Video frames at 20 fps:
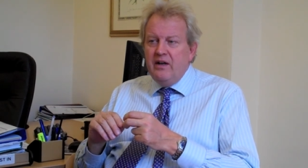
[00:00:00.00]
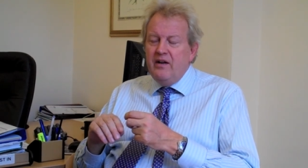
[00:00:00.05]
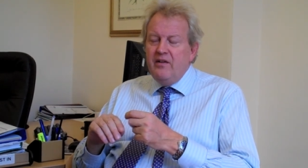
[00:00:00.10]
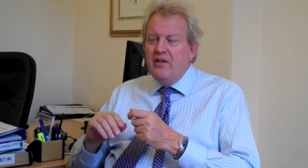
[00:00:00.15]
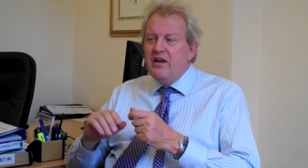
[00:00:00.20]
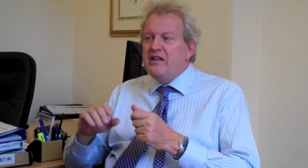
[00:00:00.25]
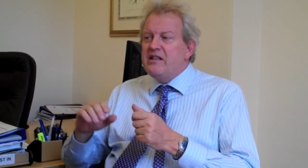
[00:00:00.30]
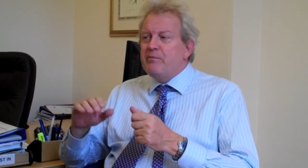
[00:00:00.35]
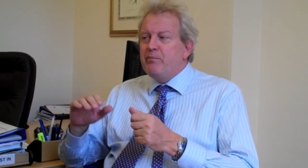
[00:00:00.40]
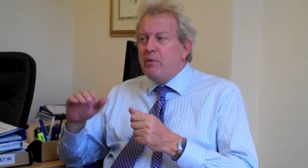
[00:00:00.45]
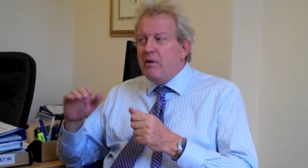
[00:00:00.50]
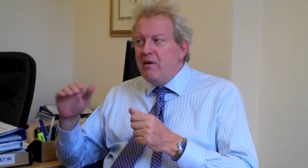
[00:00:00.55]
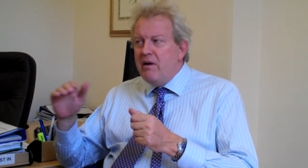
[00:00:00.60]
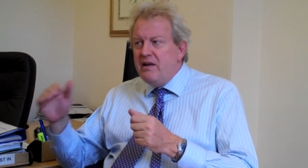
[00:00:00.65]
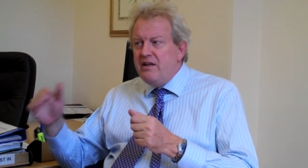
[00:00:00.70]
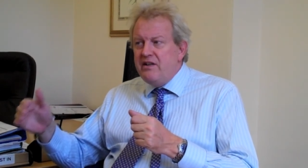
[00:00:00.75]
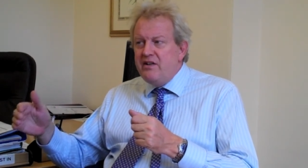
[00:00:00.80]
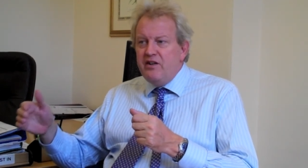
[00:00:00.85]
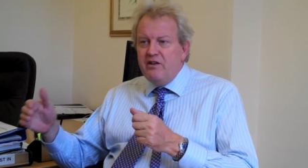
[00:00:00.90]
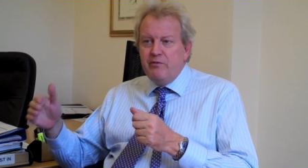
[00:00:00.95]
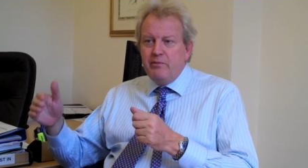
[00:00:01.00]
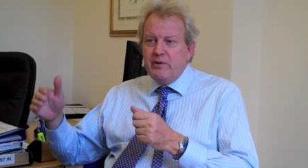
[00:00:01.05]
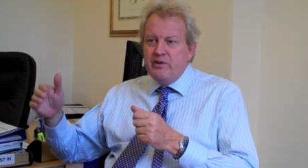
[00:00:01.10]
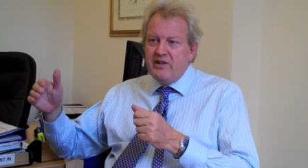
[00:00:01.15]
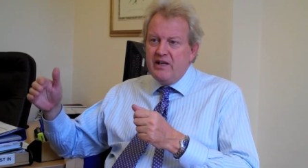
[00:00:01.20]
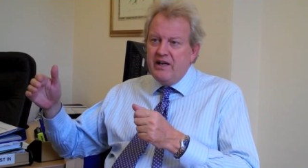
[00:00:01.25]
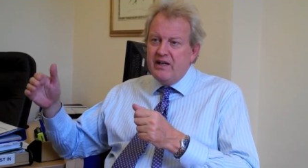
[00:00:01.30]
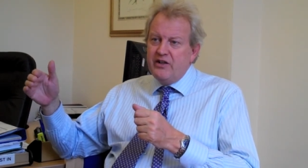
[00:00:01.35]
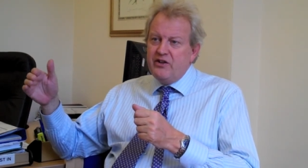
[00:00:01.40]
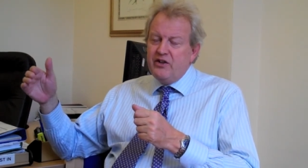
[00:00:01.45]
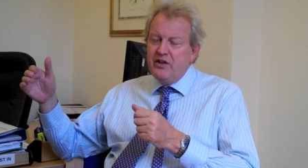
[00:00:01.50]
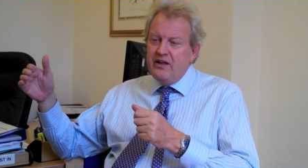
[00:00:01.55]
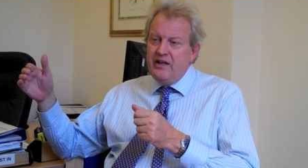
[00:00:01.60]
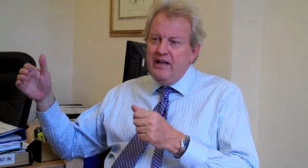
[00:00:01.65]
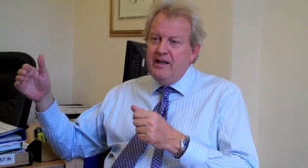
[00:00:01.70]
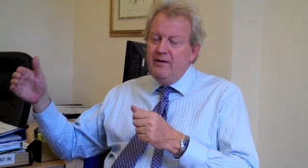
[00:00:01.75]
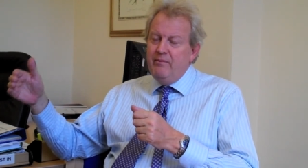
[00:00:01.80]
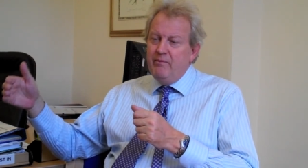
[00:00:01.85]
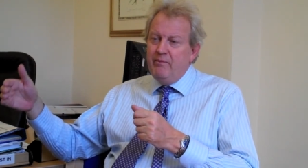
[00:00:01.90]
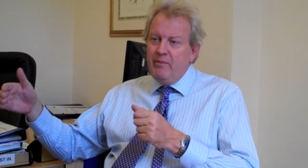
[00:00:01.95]
There's plenty of protection
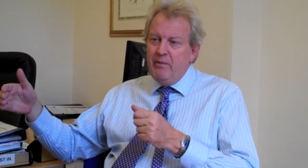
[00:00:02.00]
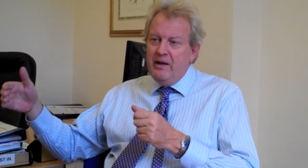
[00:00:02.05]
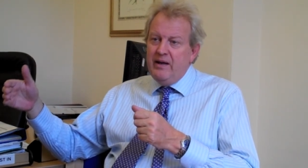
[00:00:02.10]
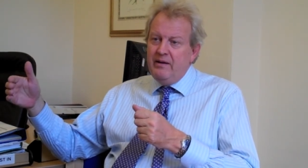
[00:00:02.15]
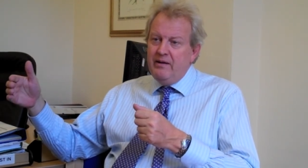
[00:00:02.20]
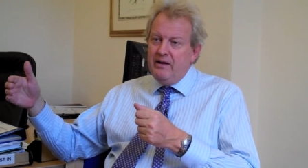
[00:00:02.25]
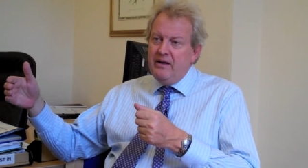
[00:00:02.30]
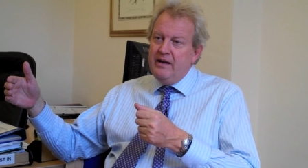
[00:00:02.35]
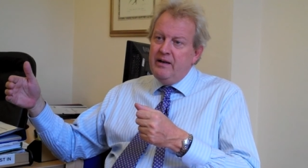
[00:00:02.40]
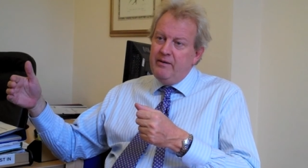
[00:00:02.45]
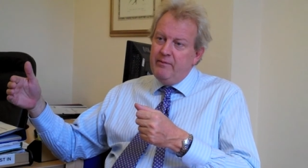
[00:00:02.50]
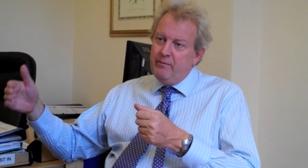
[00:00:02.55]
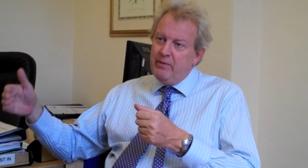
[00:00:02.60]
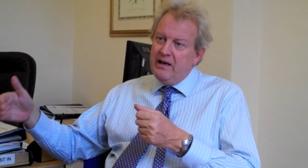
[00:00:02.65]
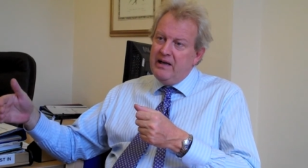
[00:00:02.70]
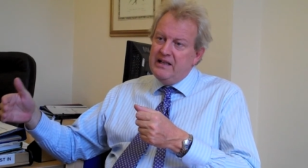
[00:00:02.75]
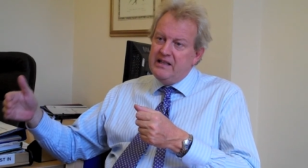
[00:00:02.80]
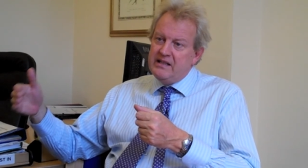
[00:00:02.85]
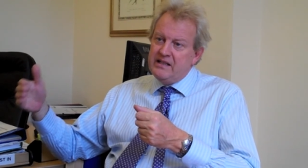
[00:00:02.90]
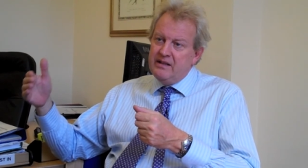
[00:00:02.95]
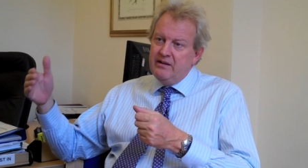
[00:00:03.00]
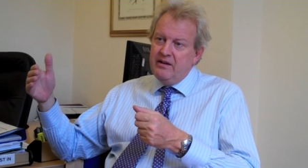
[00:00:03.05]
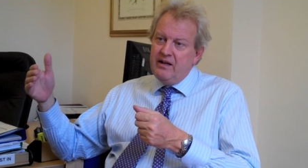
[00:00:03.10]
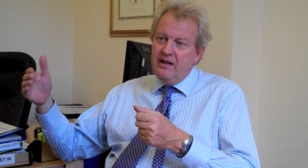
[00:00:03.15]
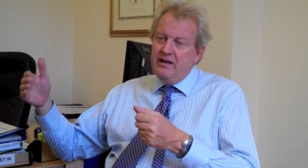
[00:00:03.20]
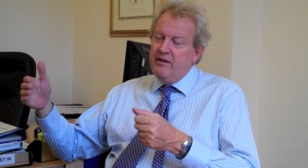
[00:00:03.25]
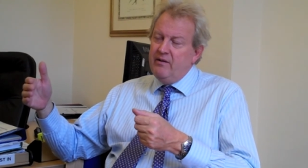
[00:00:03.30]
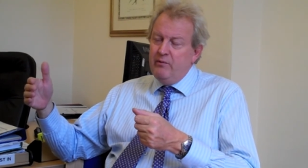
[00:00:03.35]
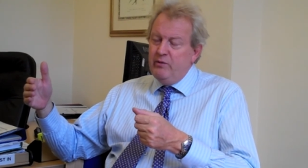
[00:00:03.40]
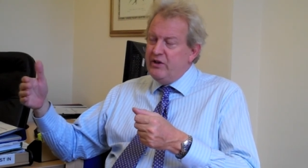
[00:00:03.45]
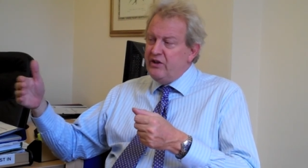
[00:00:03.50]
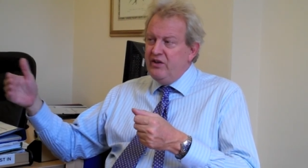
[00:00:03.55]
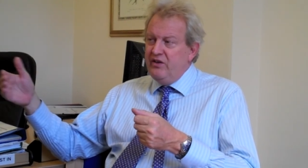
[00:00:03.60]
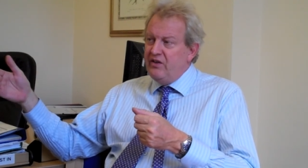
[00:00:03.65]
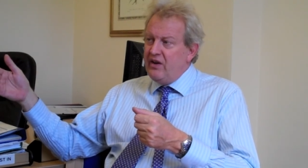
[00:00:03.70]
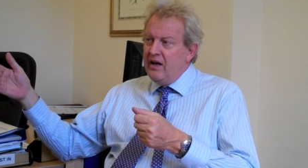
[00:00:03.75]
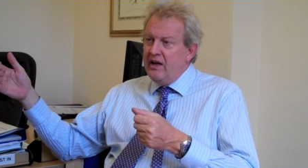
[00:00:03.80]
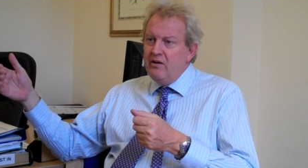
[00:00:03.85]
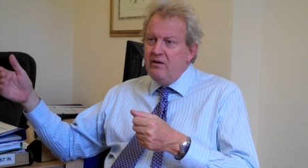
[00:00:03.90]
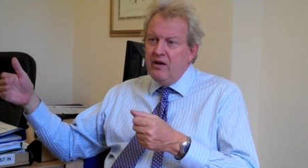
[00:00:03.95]
in, in, in place, and, and which
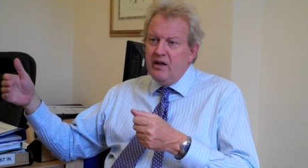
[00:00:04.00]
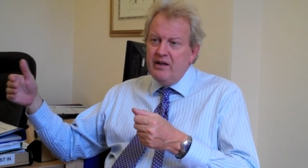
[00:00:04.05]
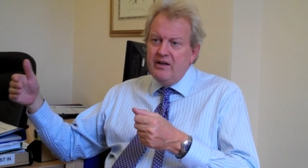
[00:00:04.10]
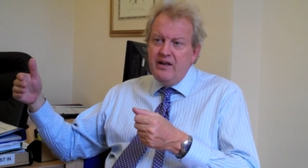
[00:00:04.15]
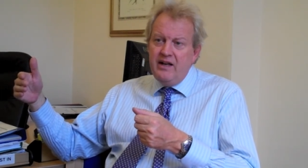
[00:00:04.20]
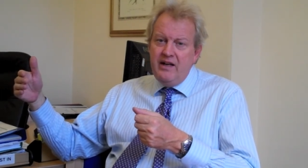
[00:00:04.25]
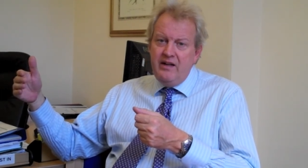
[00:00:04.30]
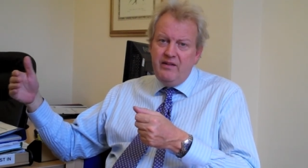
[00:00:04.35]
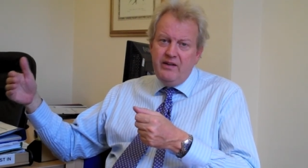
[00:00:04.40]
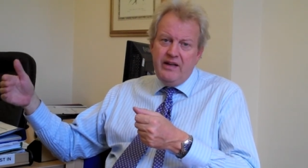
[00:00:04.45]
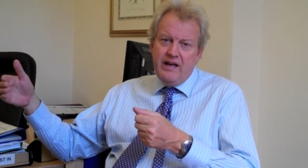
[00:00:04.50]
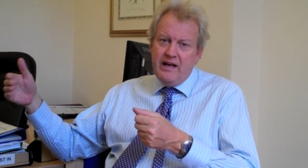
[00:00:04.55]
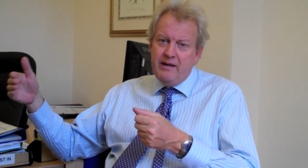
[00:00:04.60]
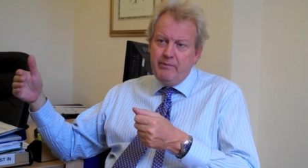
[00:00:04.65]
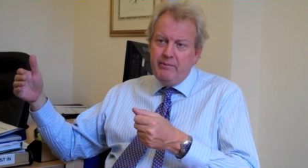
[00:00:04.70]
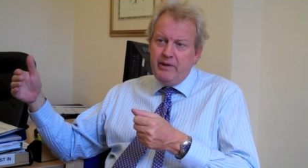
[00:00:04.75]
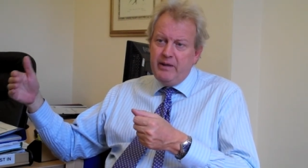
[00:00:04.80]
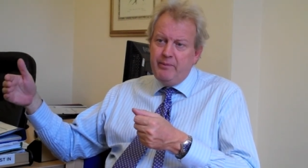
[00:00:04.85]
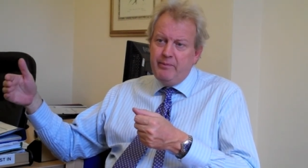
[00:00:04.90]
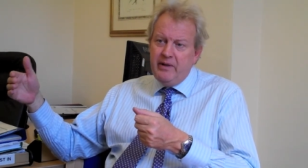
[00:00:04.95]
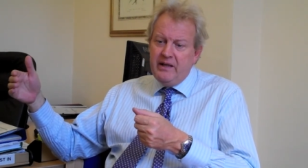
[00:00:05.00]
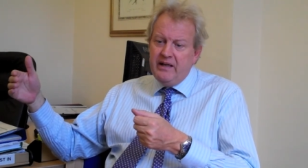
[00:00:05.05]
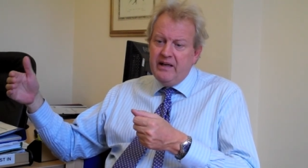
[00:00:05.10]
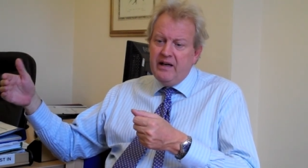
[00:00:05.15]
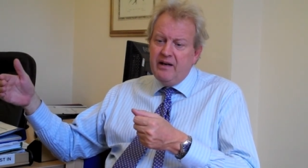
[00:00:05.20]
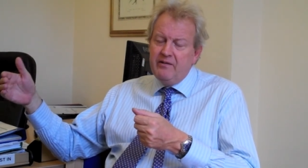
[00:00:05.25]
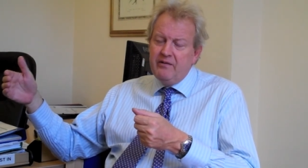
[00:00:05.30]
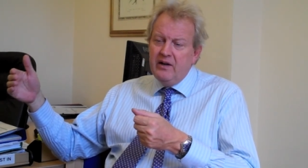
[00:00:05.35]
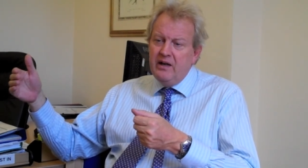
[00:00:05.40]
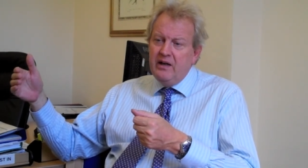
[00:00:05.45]
is outlined in the NPPF.